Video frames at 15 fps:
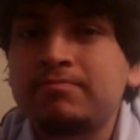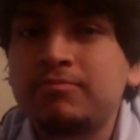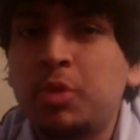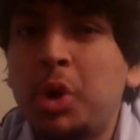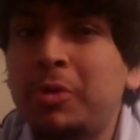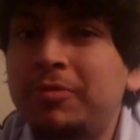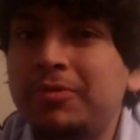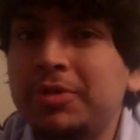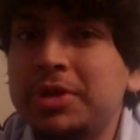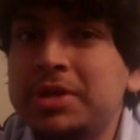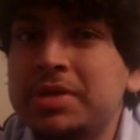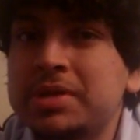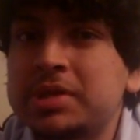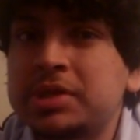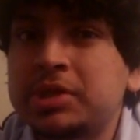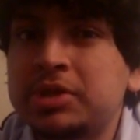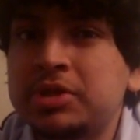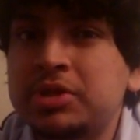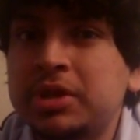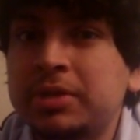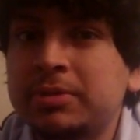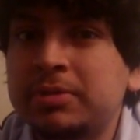hopefully this is
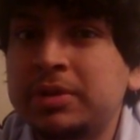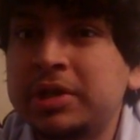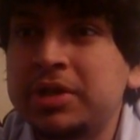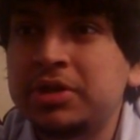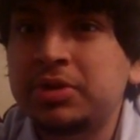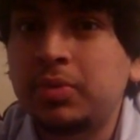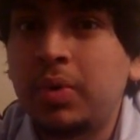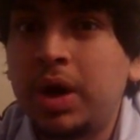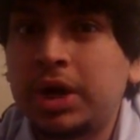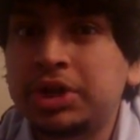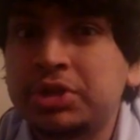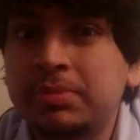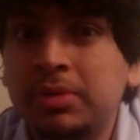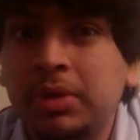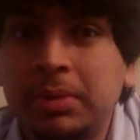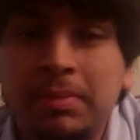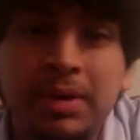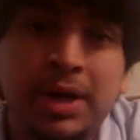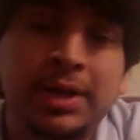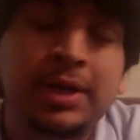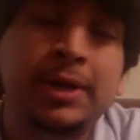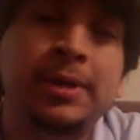at least watchable,
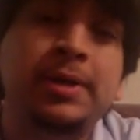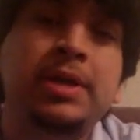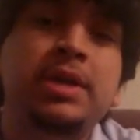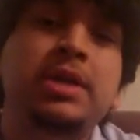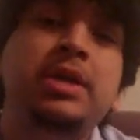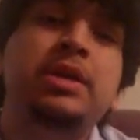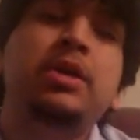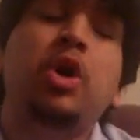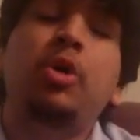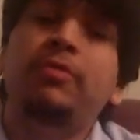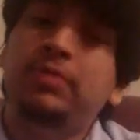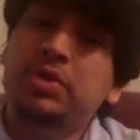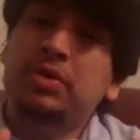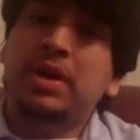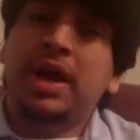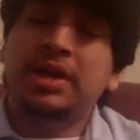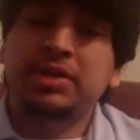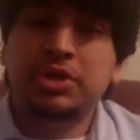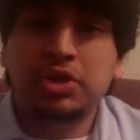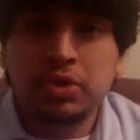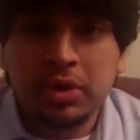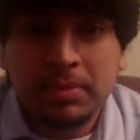but hopefully you guys
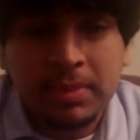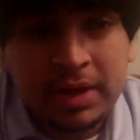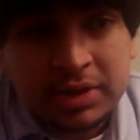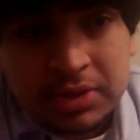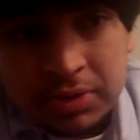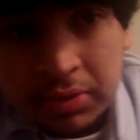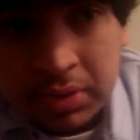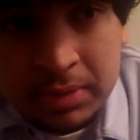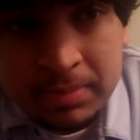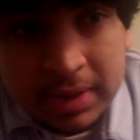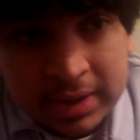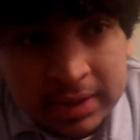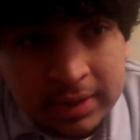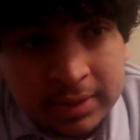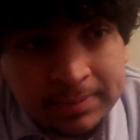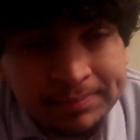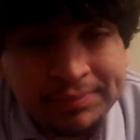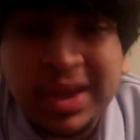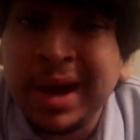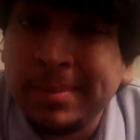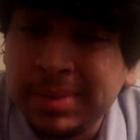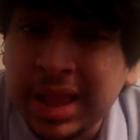enjoyed my story. But
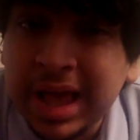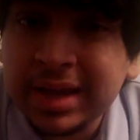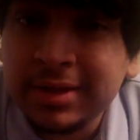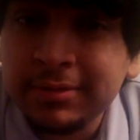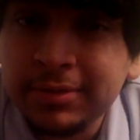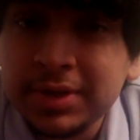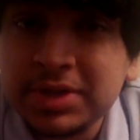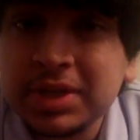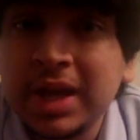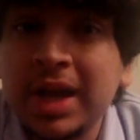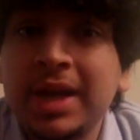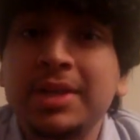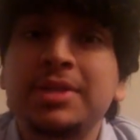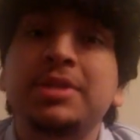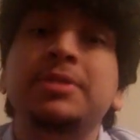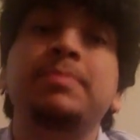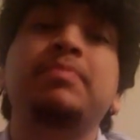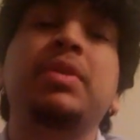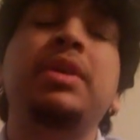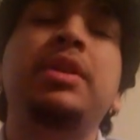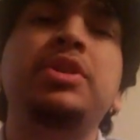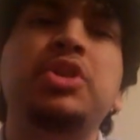I'm Blackenfist, guys,
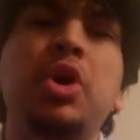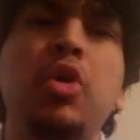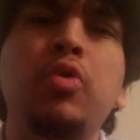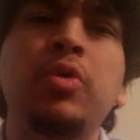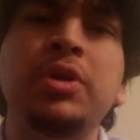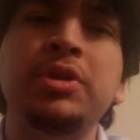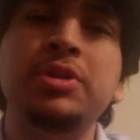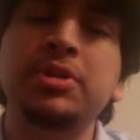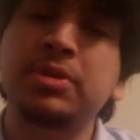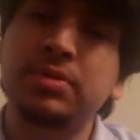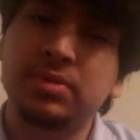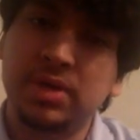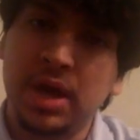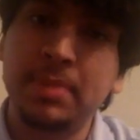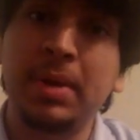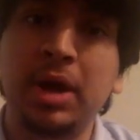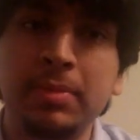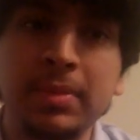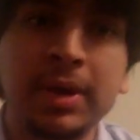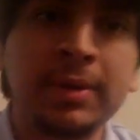and as always, I'm out, man.